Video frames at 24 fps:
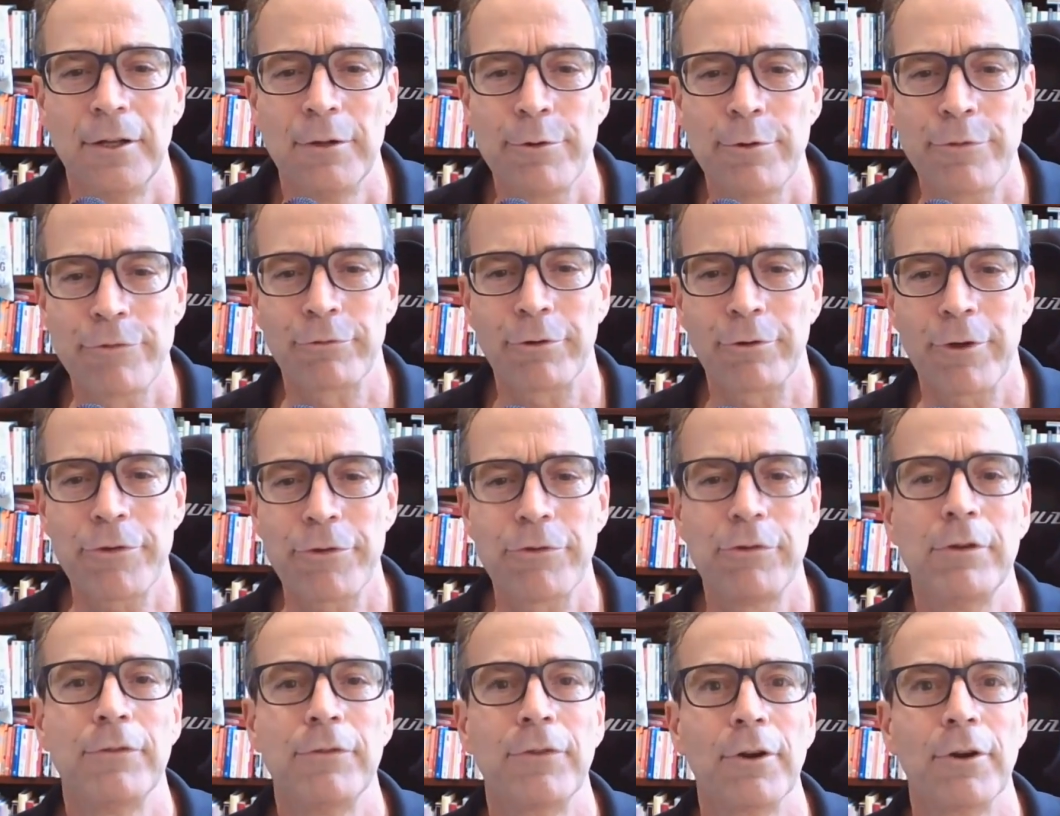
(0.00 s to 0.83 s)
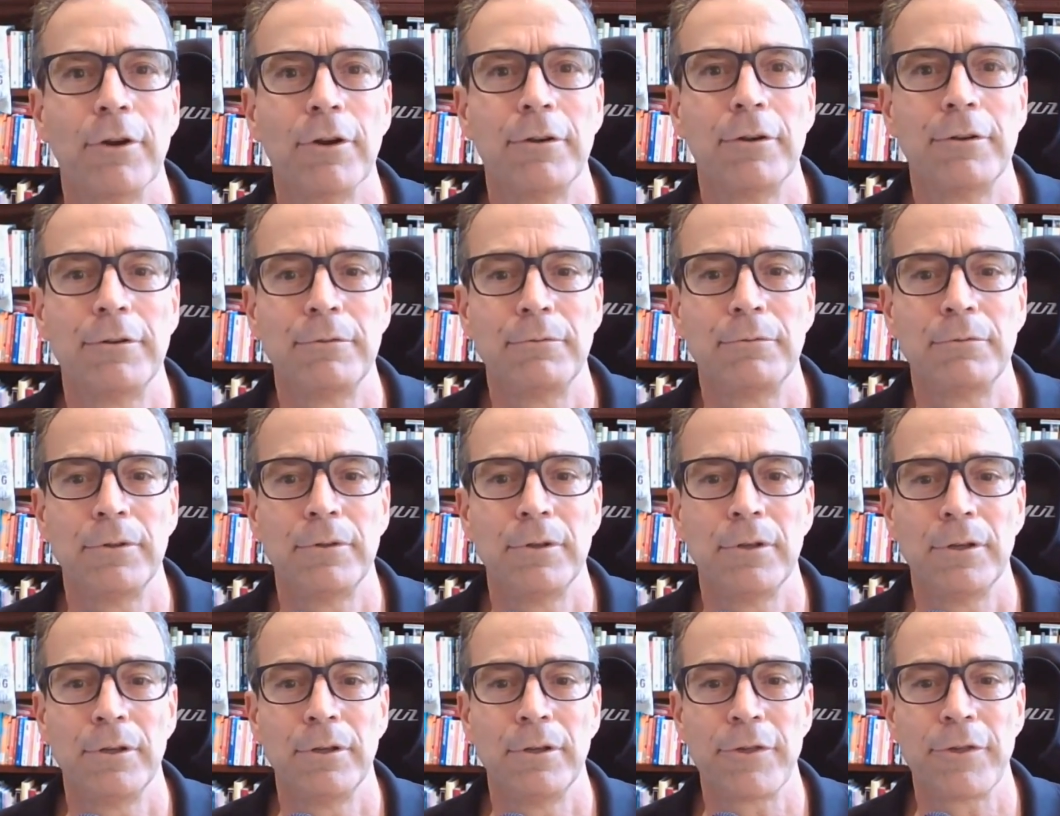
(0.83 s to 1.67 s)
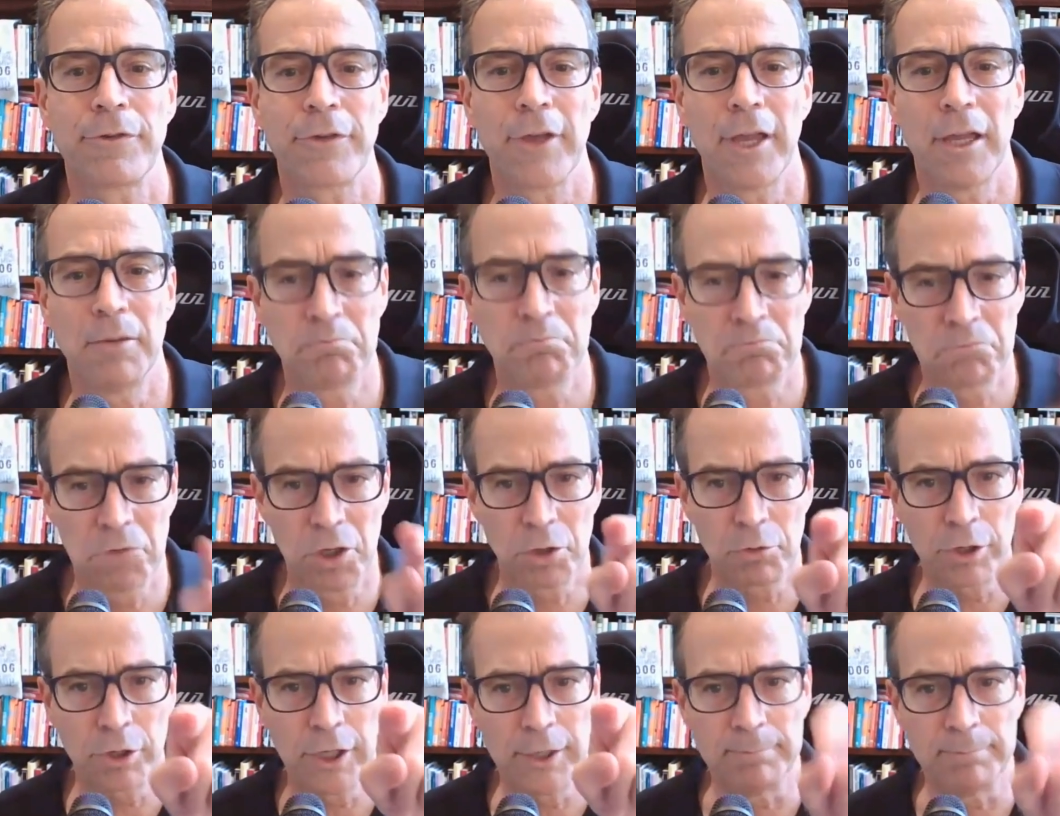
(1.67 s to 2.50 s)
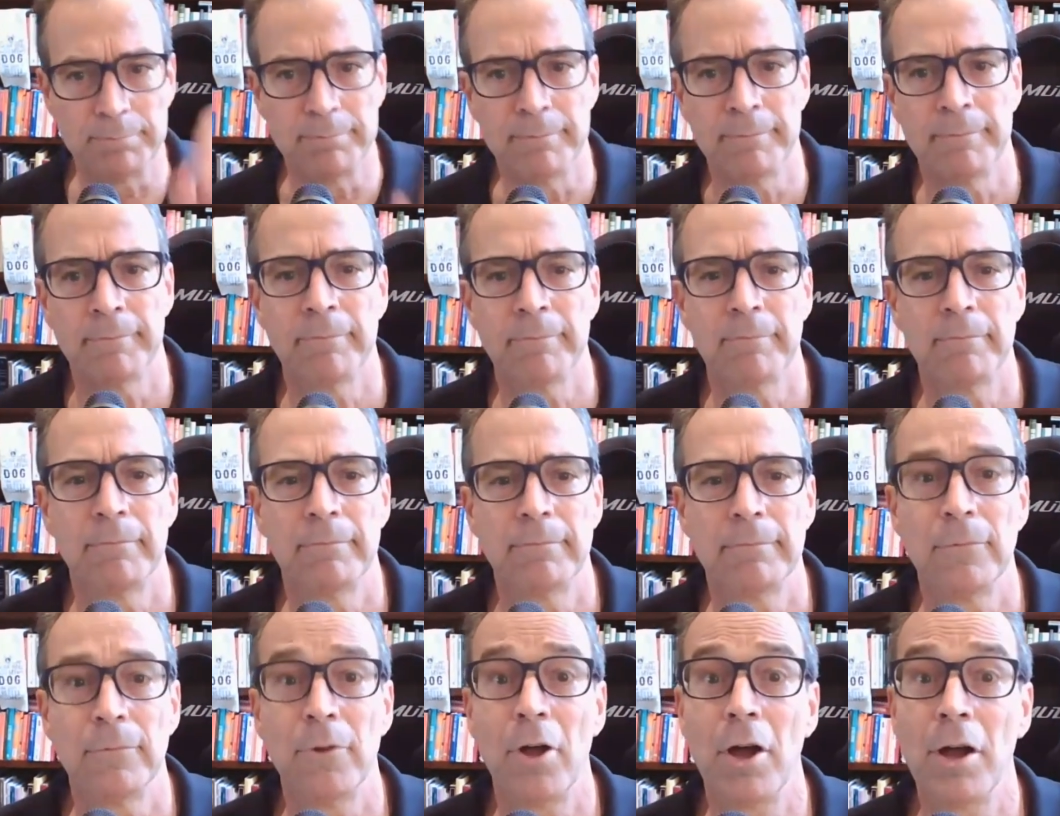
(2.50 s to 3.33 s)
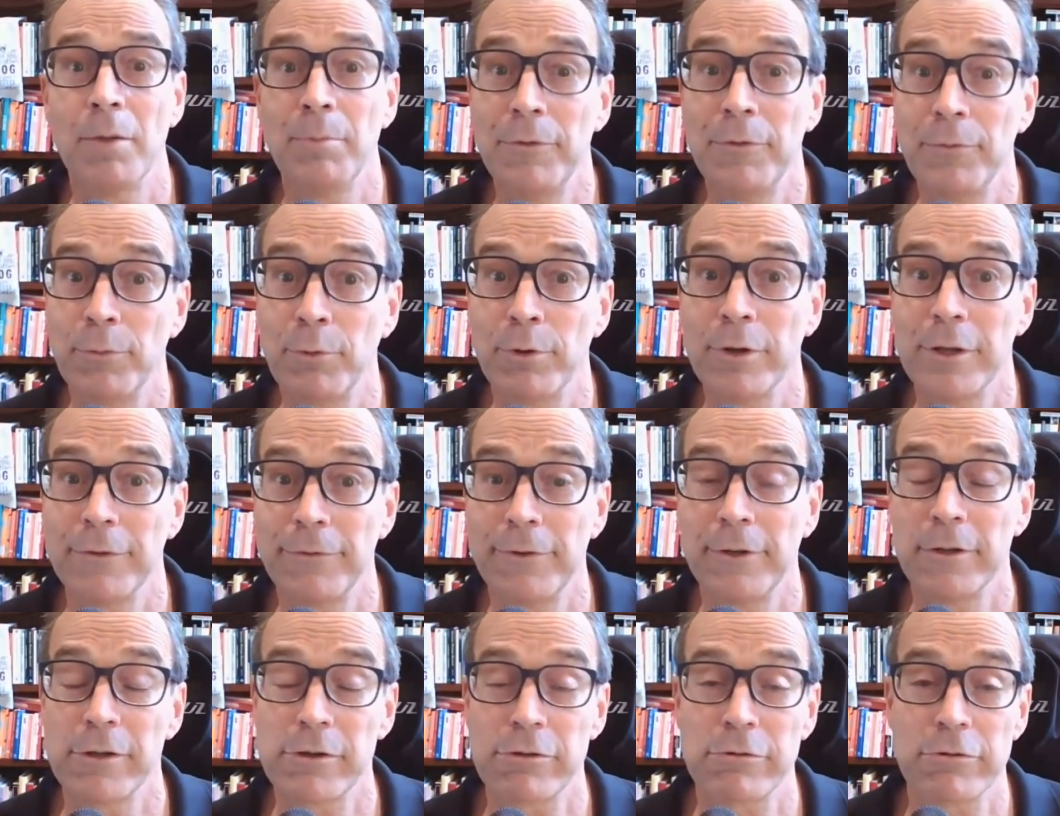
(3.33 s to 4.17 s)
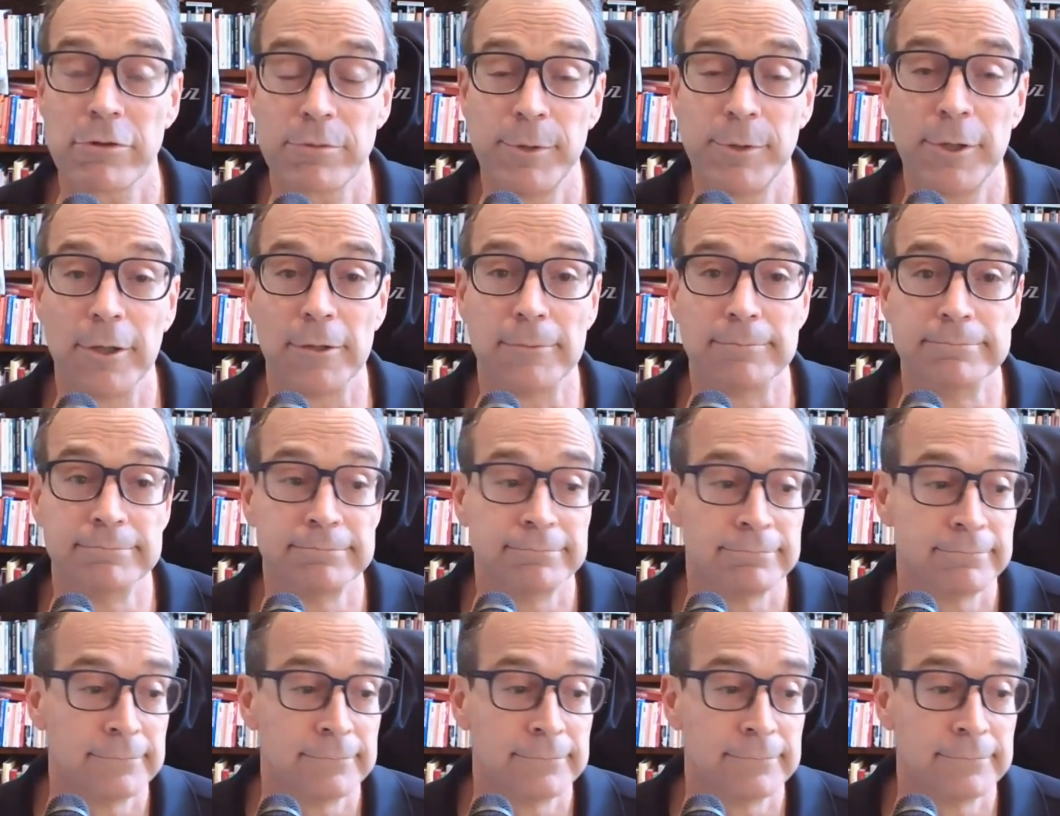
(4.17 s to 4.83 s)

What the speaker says: whose trust you have earned to say, "Agreed," long before you finish your spiel.